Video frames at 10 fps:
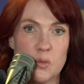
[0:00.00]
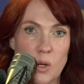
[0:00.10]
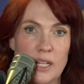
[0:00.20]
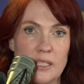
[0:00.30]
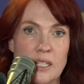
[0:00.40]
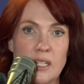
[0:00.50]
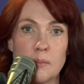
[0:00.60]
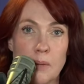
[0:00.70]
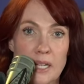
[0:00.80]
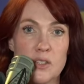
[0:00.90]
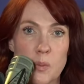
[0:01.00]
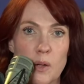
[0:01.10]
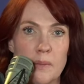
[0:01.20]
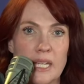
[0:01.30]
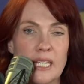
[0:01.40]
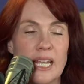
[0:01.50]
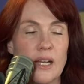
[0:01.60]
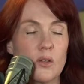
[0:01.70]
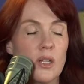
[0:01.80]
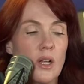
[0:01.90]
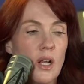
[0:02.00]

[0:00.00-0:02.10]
one, might as well make it count.